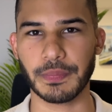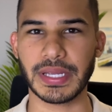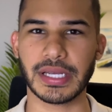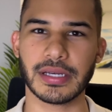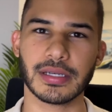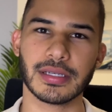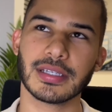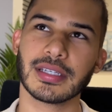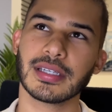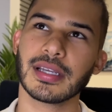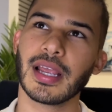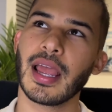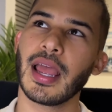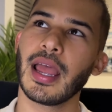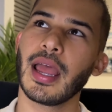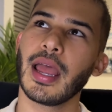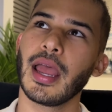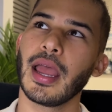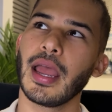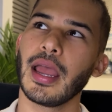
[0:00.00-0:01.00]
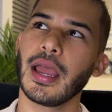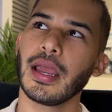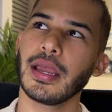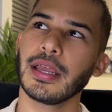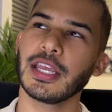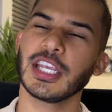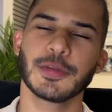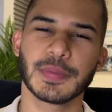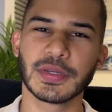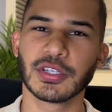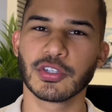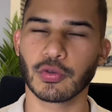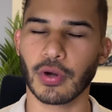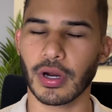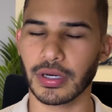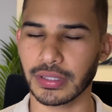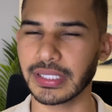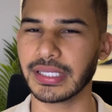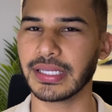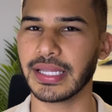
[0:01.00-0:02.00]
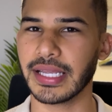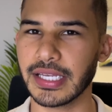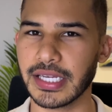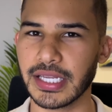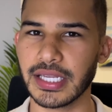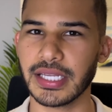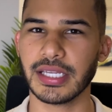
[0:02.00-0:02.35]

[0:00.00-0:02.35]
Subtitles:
because he's been struggling lately.